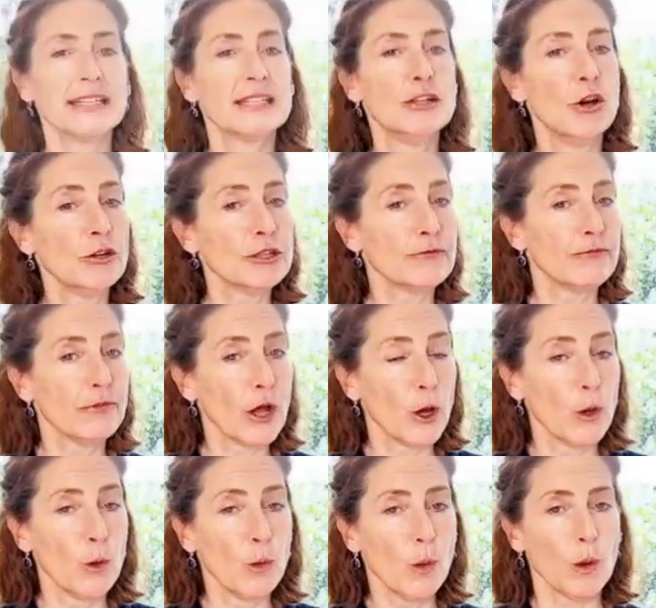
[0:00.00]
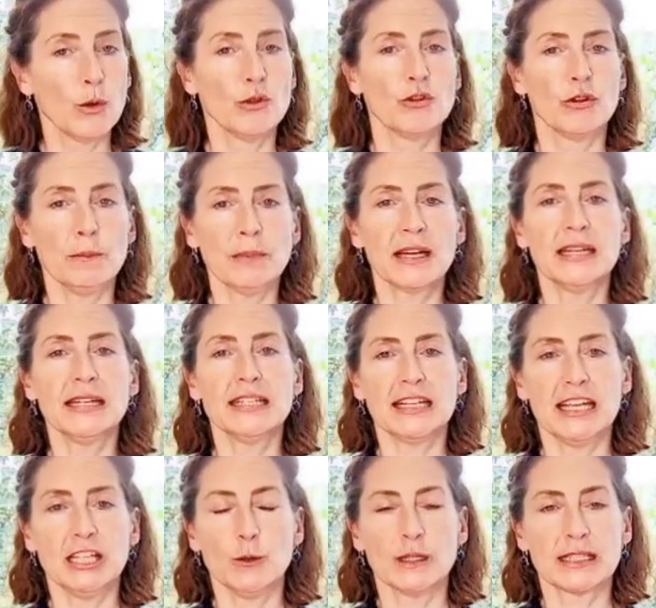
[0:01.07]
not flow or drip
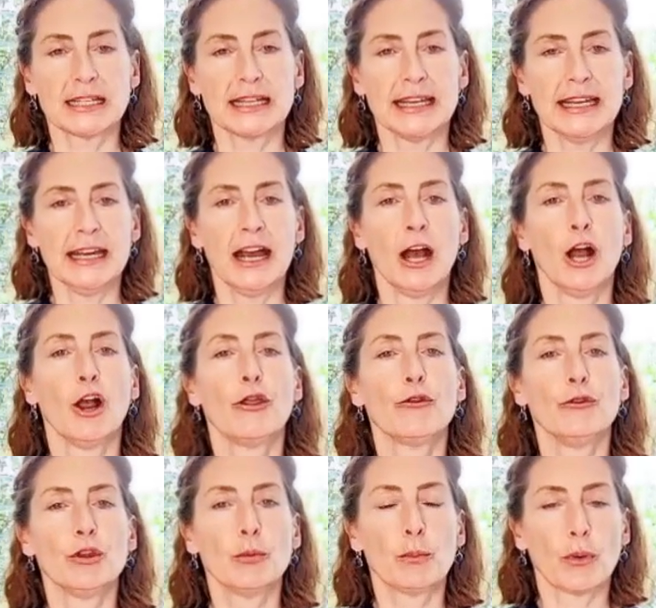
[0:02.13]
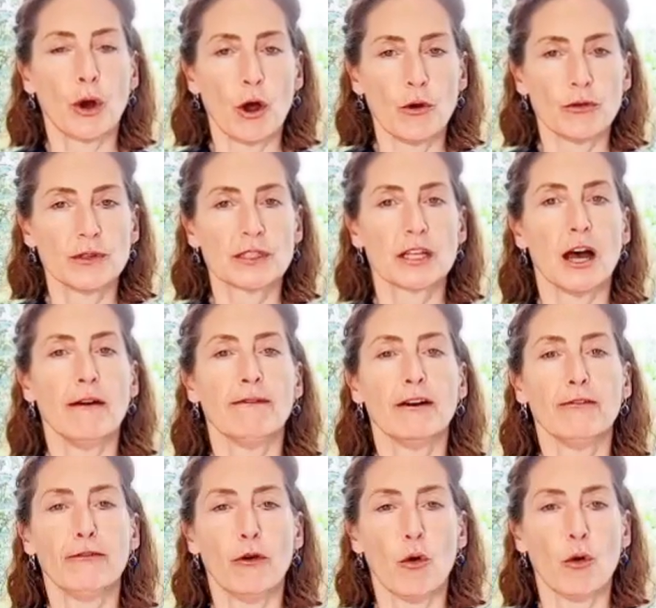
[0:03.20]
continuously through the prongs of a
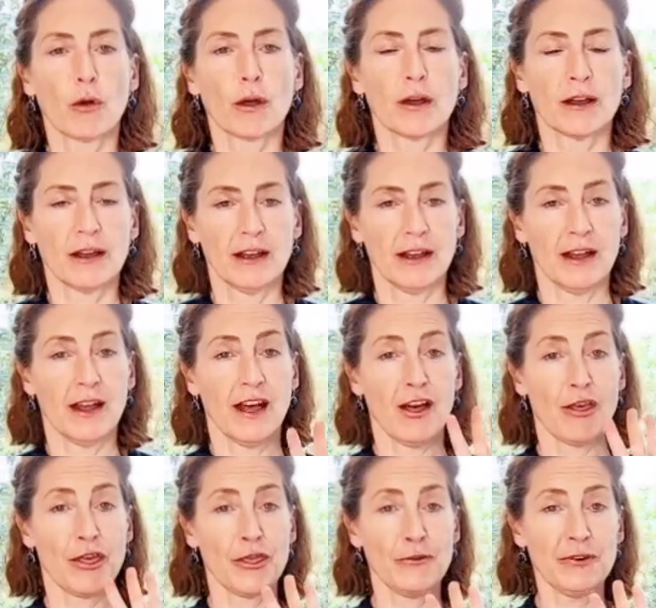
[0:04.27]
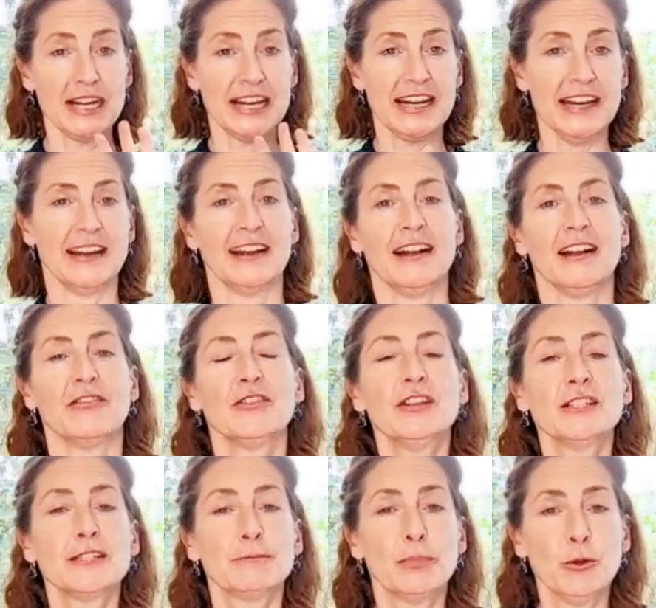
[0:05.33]
fork. 3. The
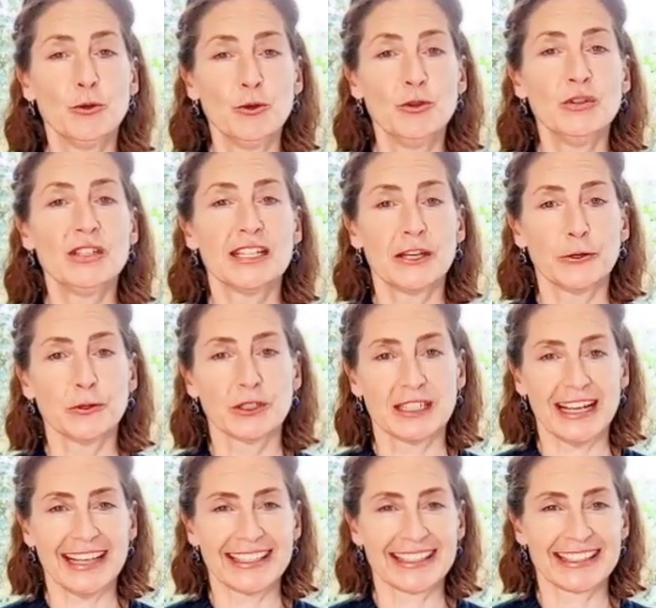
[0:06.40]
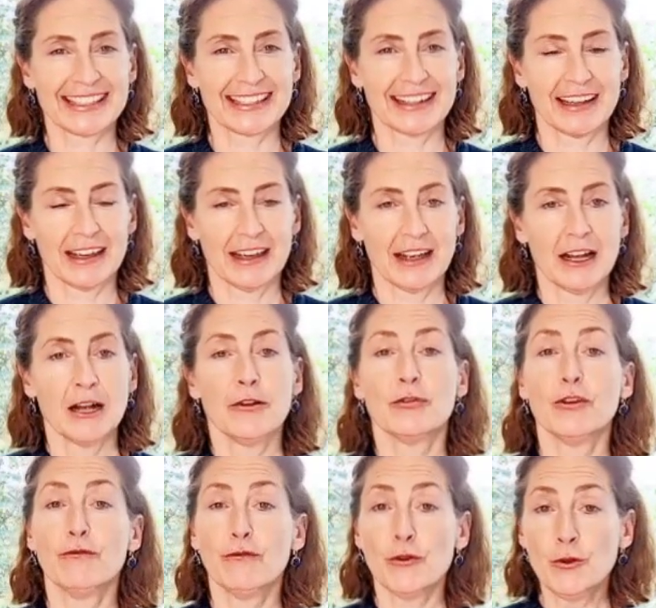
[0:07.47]
spoon tilt test. The
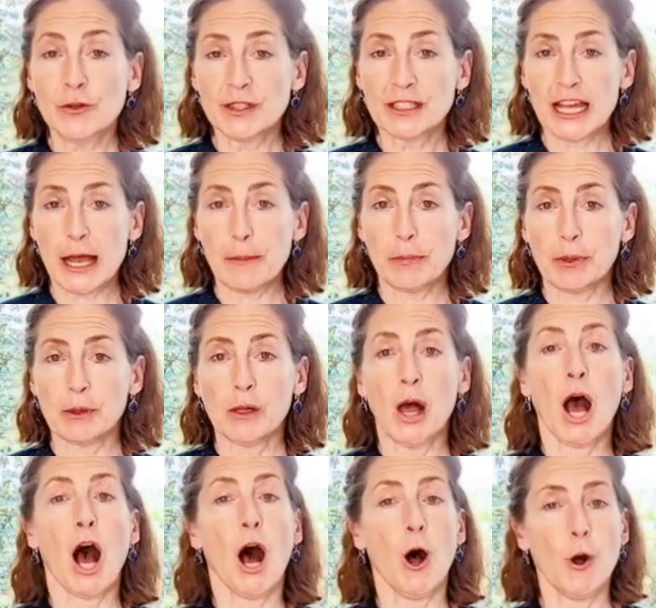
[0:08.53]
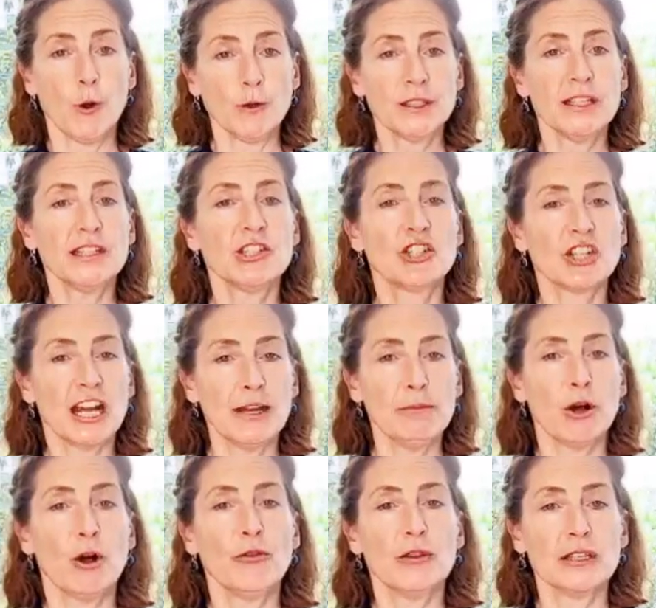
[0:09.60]
food sample holds its shape
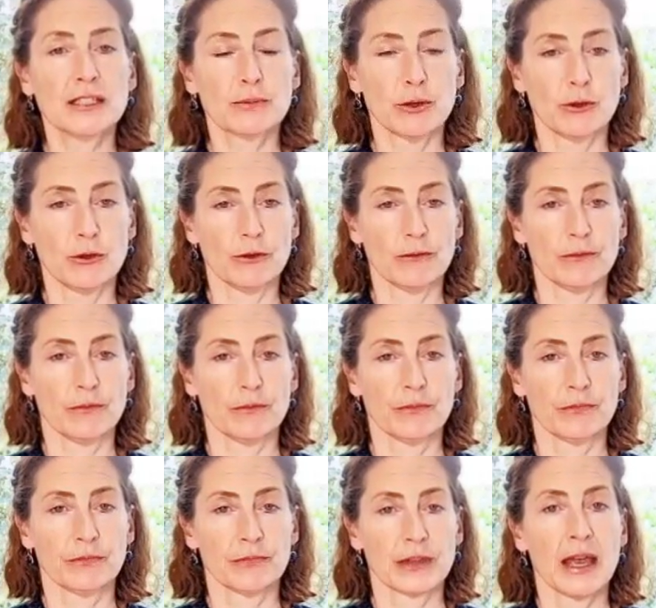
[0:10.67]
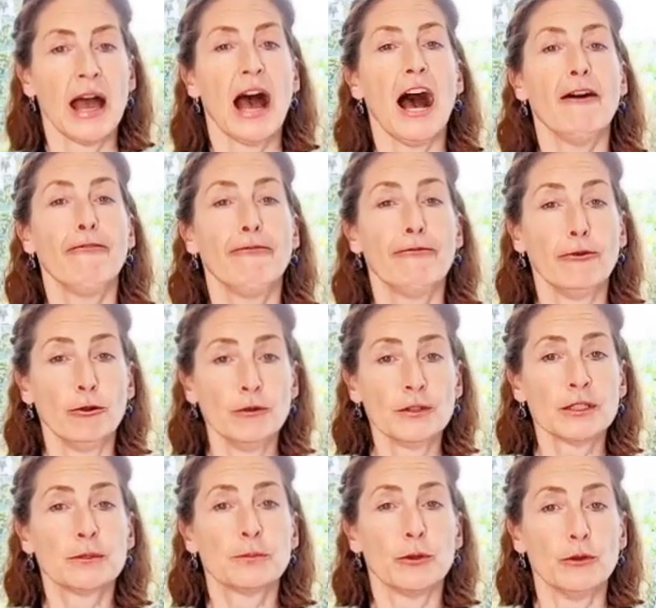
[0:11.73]
on the spoon. A full
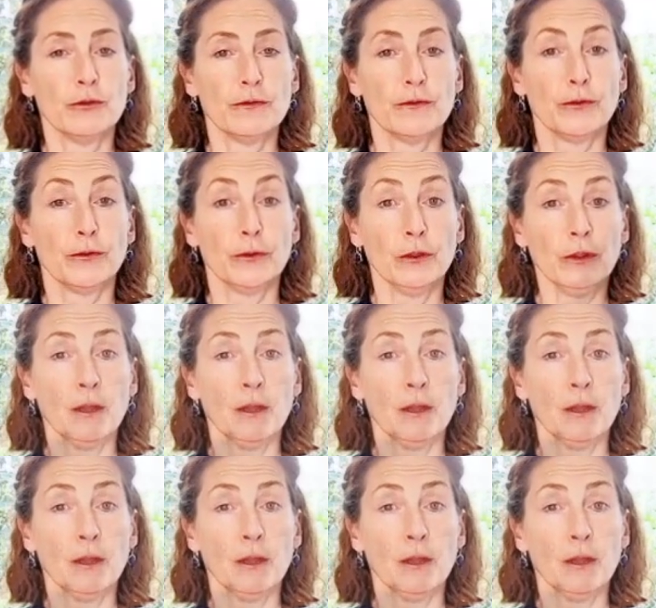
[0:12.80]
spoonful